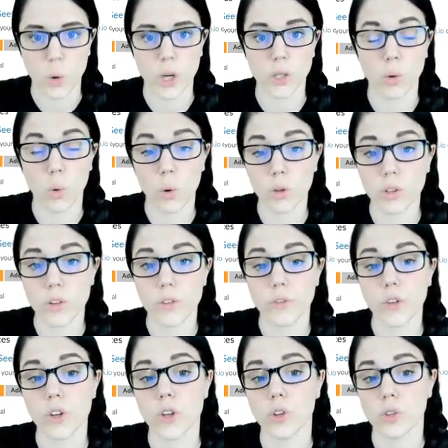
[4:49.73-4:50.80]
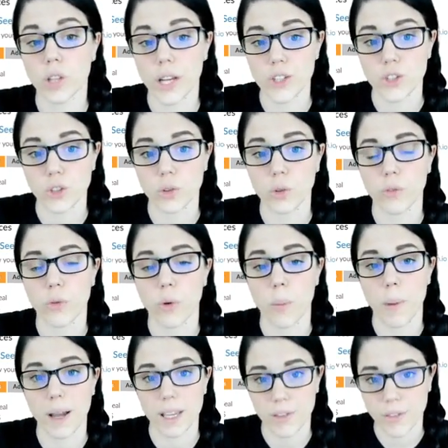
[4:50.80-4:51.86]
So in order for your ledger
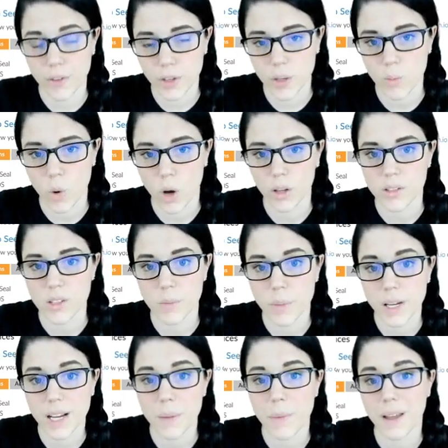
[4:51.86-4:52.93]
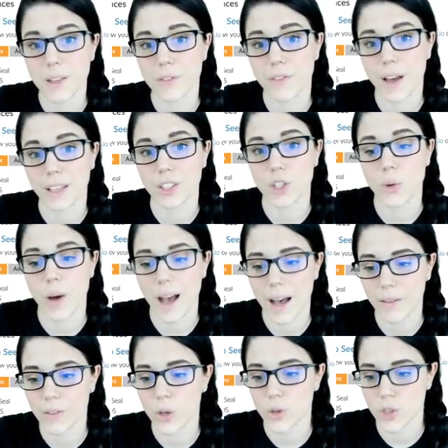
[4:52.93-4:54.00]
or for my Ethereum wallet to pick up on the fact
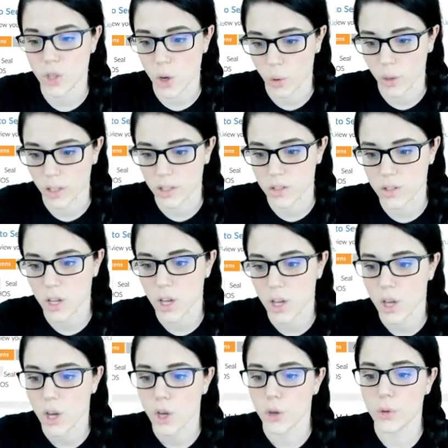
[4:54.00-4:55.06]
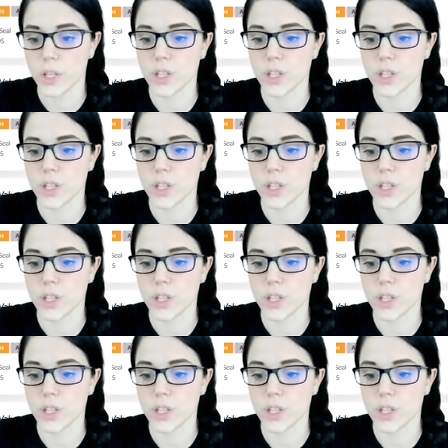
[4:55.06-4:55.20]
that you have those tokens,